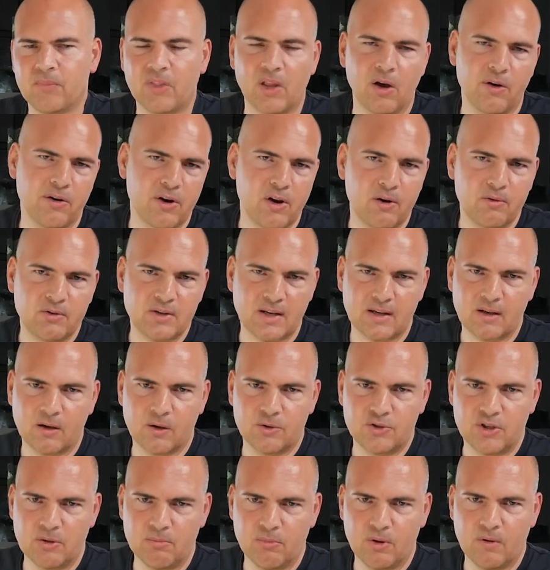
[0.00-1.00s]
Now, I know
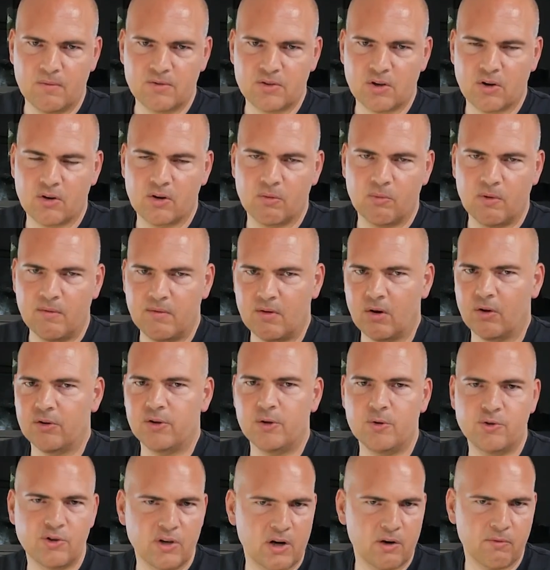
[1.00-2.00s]
technology moves on and we've got
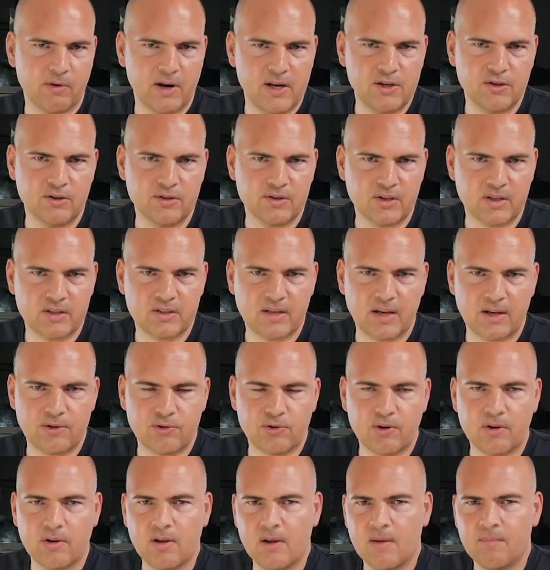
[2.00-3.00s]
new generations,
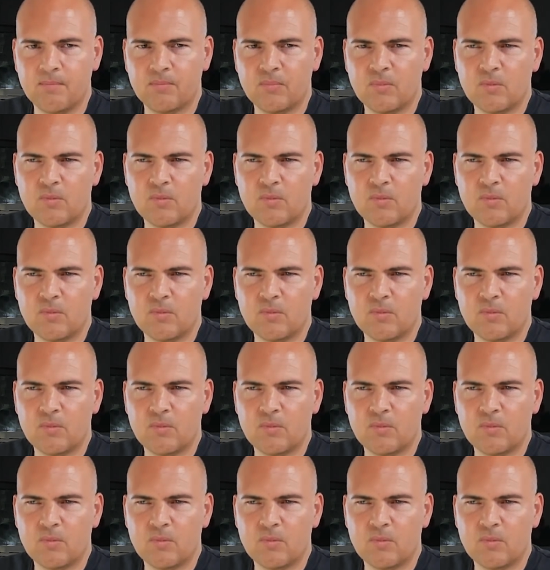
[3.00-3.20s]
etc